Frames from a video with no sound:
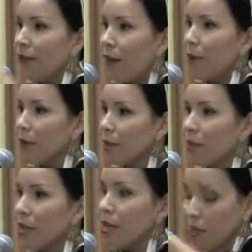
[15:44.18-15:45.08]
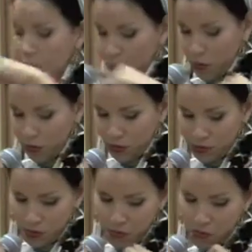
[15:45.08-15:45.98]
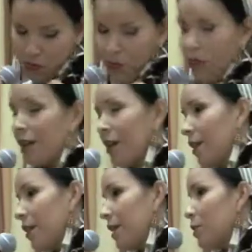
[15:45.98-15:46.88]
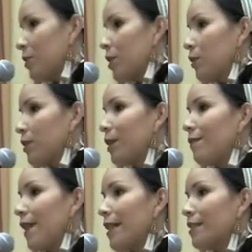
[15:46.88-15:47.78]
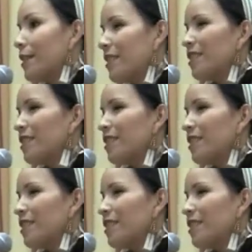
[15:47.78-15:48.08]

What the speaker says: flowers. So these ones are really fancy.